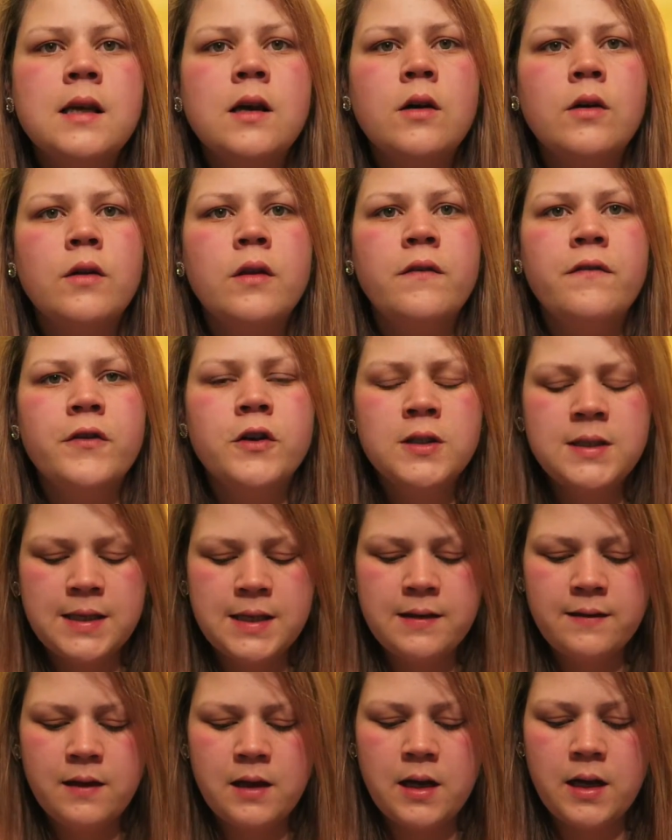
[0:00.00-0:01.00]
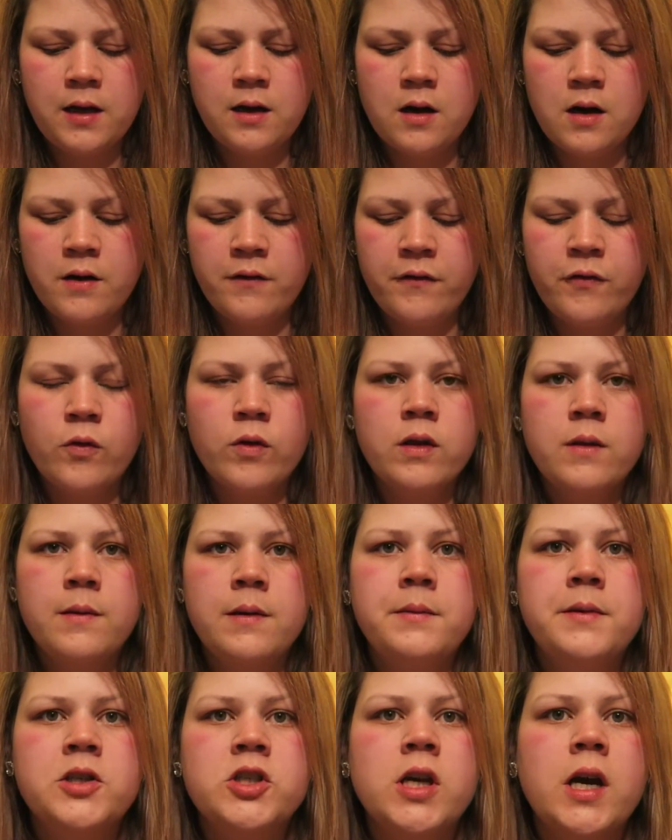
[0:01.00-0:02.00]
So the first thing that I got for the
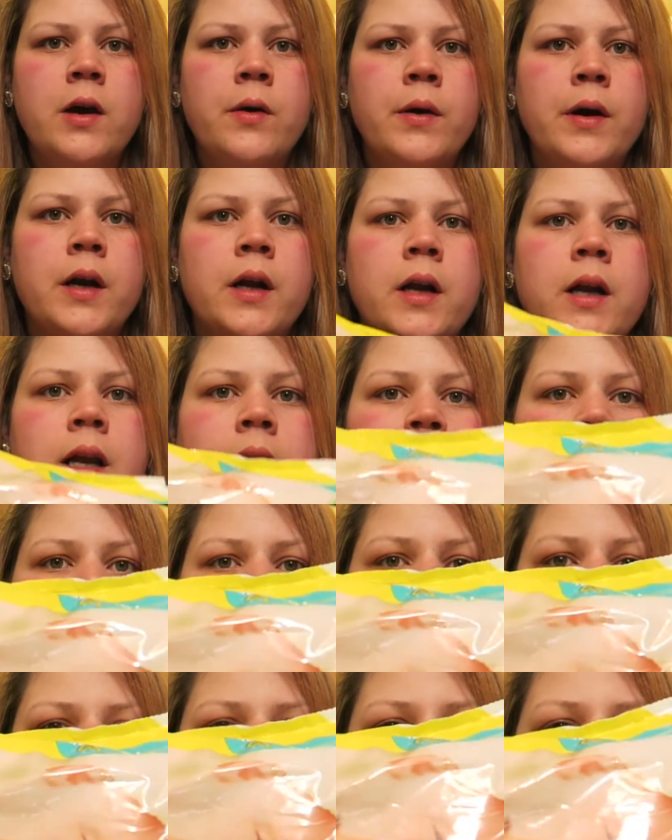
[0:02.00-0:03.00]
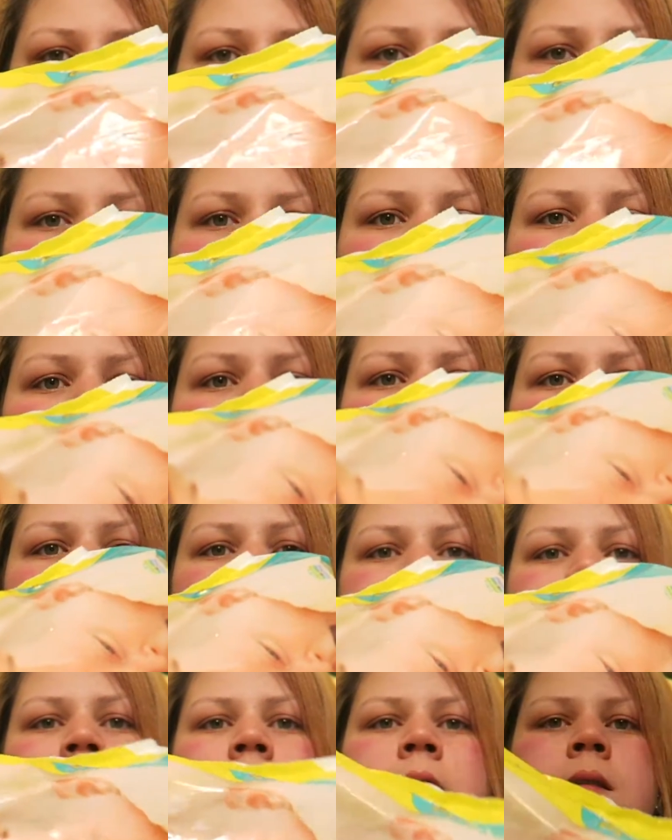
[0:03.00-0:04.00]
baby shower is this.